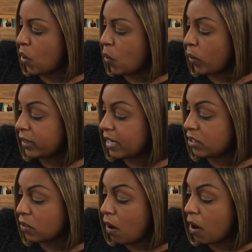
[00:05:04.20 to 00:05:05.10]
What they
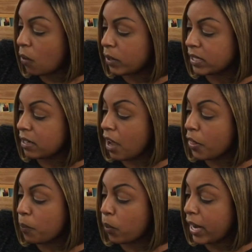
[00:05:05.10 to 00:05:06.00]
saw was
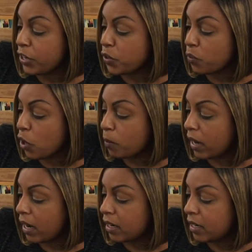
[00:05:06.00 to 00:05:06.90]
another brand new
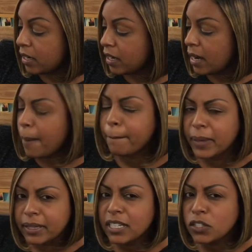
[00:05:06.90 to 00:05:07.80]
robot,
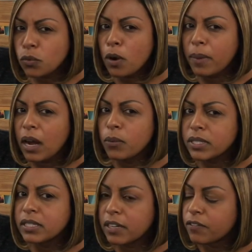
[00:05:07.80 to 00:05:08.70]
but this robot
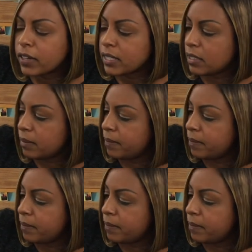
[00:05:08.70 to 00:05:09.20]
was different.